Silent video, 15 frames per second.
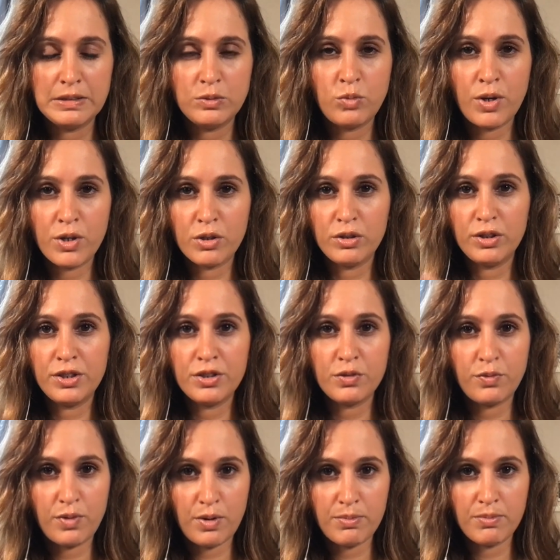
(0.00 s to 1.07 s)
what you
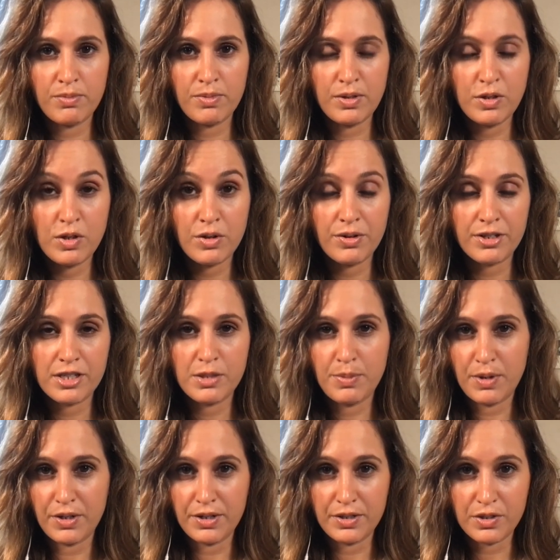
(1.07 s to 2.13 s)
learned from your
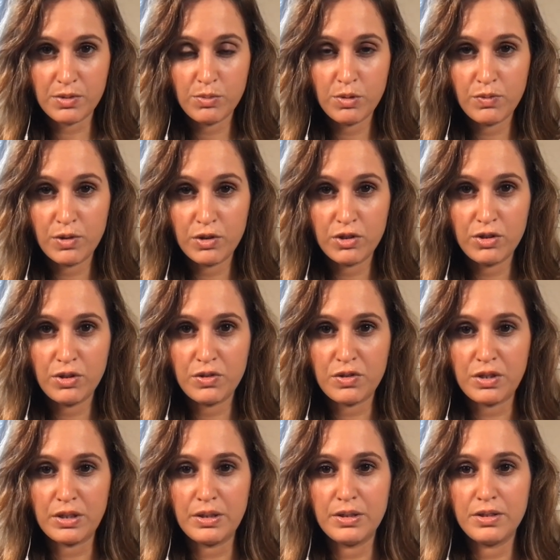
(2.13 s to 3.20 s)
experience moving to New
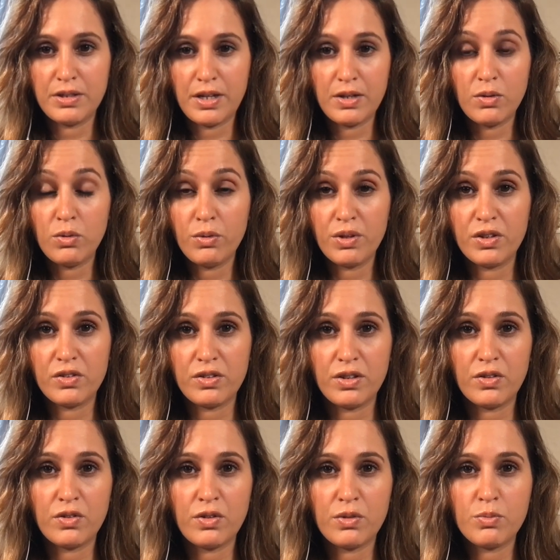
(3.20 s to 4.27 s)
Zealand and all these
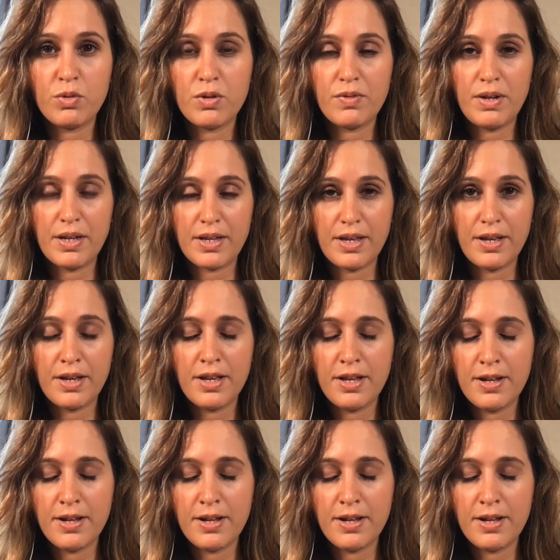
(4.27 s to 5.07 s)
things. So it's more of like a